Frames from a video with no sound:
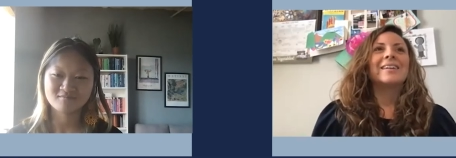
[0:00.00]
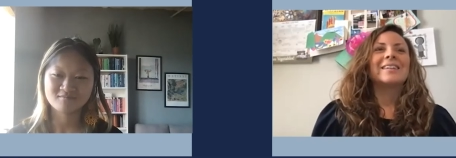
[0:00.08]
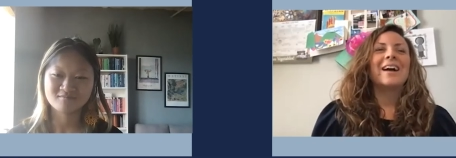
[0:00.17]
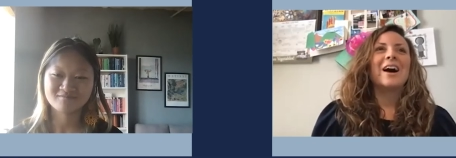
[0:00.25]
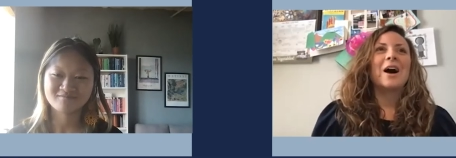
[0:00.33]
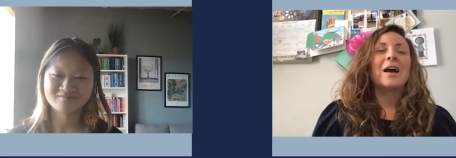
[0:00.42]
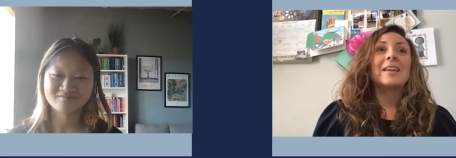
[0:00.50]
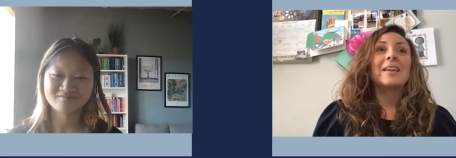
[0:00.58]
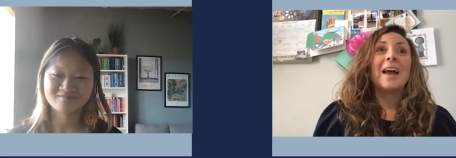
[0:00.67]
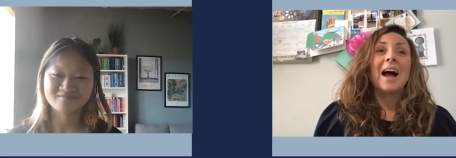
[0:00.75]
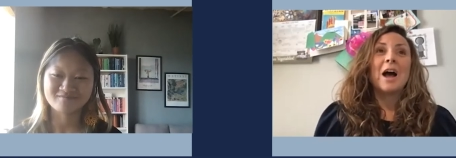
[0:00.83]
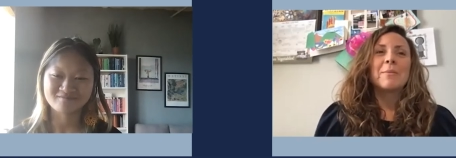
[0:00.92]
Speaker 1: Uh,
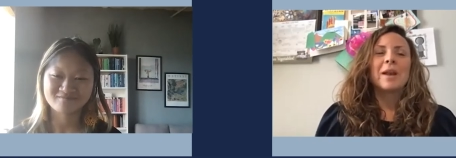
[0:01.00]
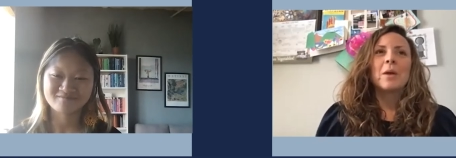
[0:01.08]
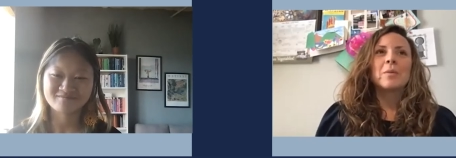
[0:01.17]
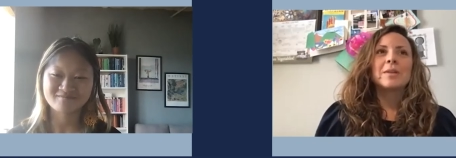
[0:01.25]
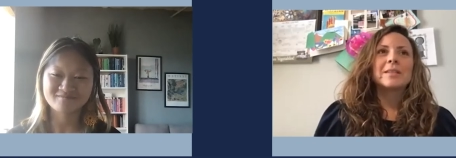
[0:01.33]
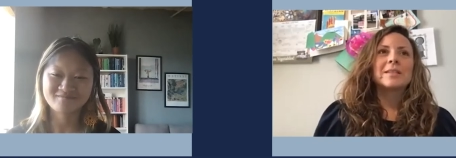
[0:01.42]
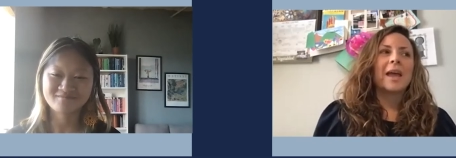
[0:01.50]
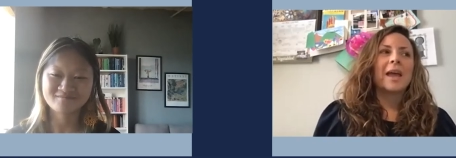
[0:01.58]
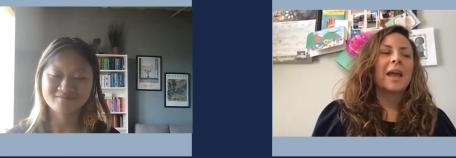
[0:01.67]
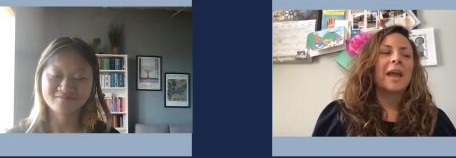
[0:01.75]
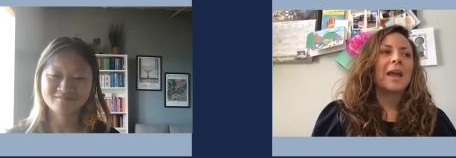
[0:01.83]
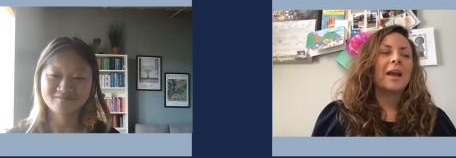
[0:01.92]
yeah, I mean, I would
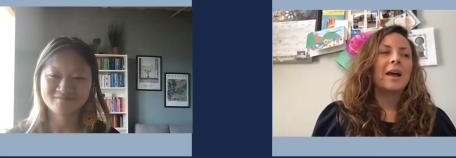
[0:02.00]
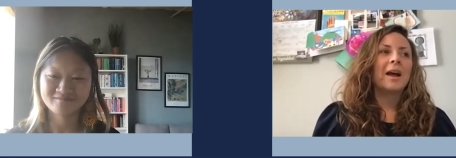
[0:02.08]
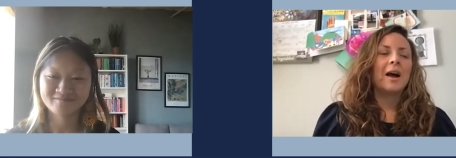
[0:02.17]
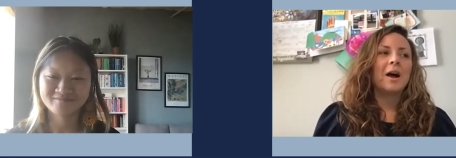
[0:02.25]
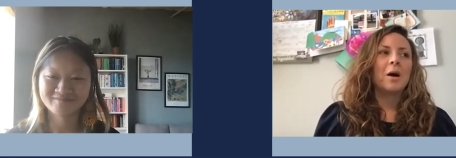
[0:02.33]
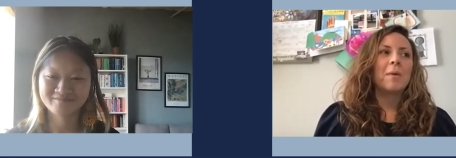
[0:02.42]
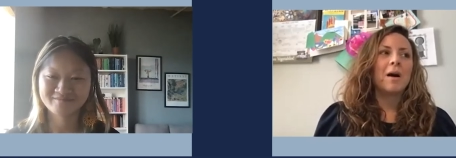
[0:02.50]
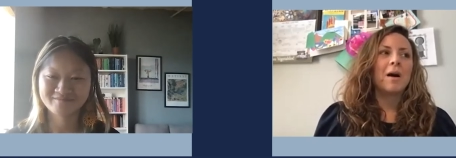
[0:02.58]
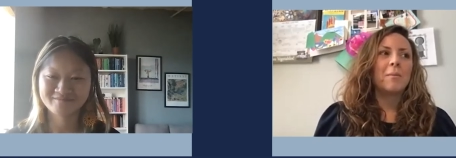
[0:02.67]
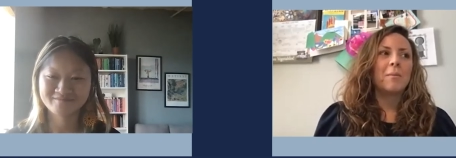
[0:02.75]
say um,